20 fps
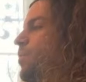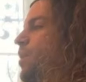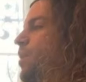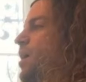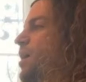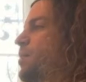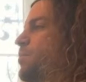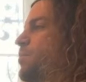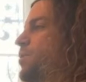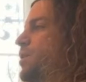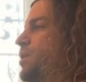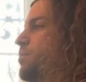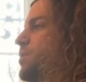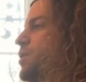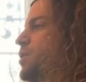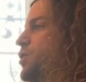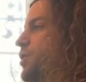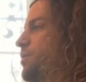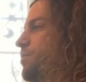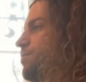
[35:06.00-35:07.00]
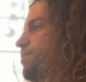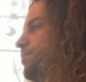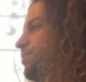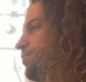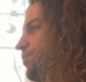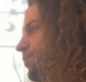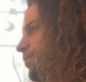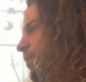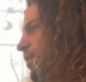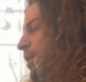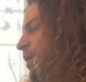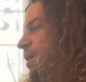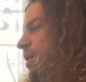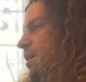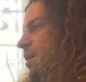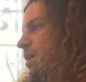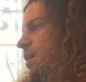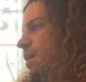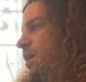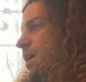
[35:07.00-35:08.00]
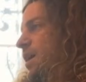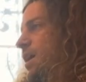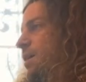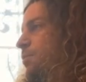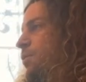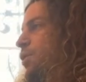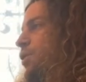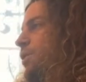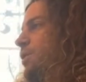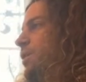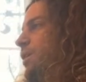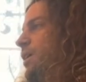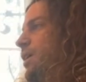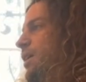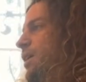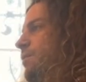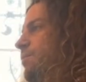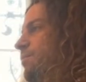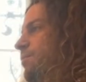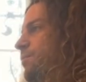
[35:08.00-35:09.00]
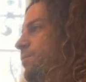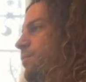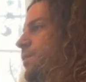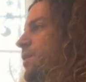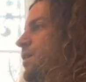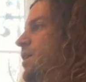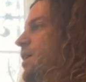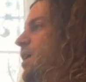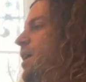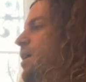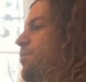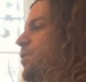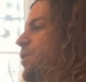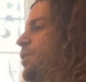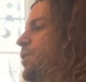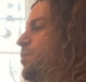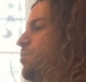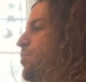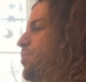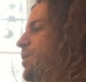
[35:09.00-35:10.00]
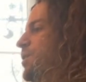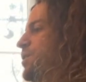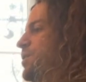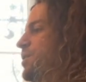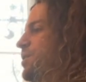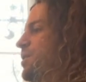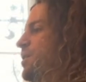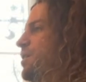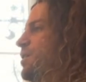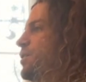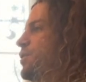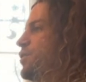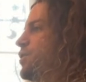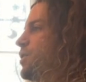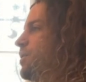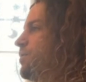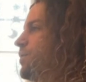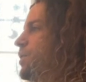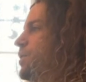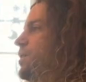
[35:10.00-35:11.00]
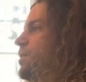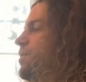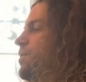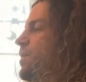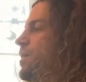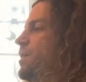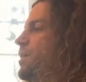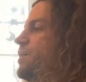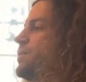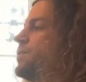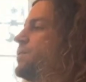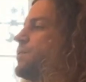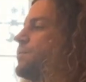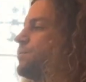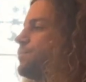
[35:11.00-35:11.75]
I am on a mission. I am good looking. I am a good person and deserve good things.